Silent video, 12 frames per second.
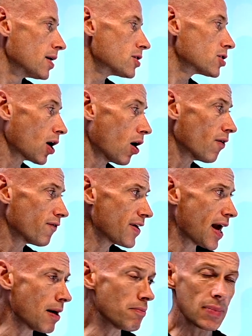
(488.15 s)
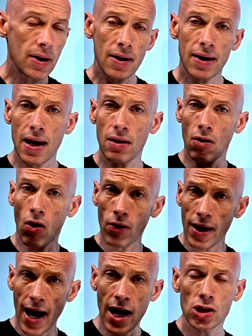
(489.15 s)
Start VM, again
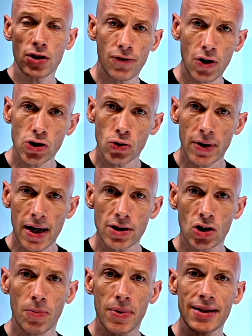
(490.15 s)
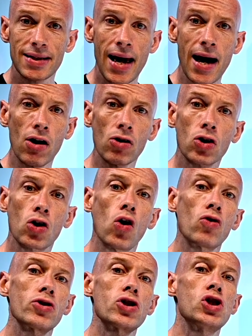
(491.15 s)
on Azure Virtual Desktop, has now
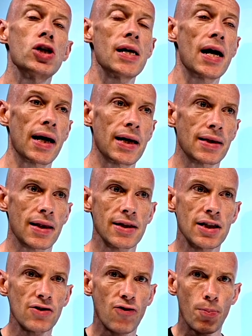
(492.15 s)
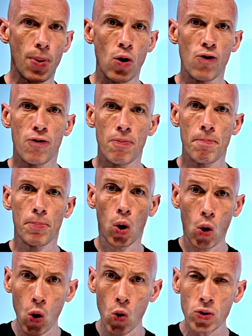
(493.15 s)
gone GA. Now this is for both
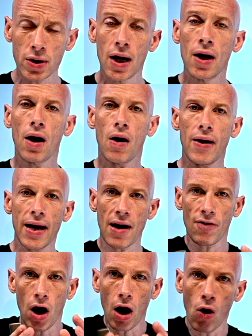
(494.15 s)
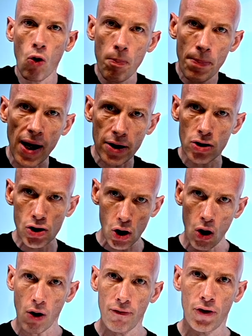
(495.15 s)
pooled, I have a whole bunch
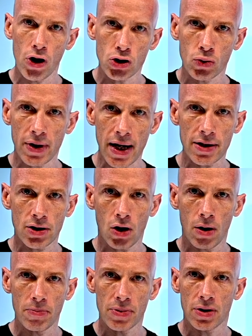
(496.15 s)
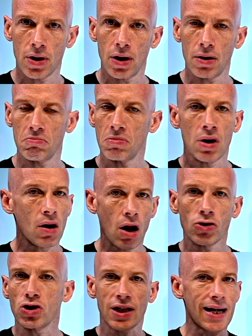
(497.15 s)
of virtual desktops that
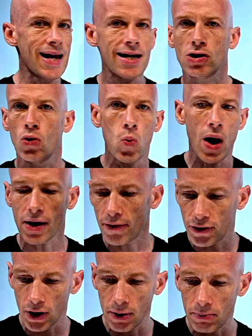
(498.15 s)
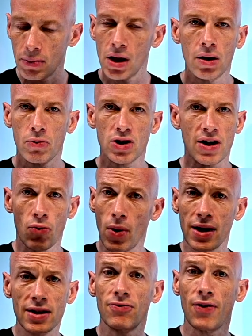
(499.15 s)
I'll just connect to one of them, whichever
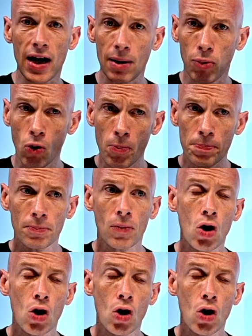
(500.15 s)
one is available,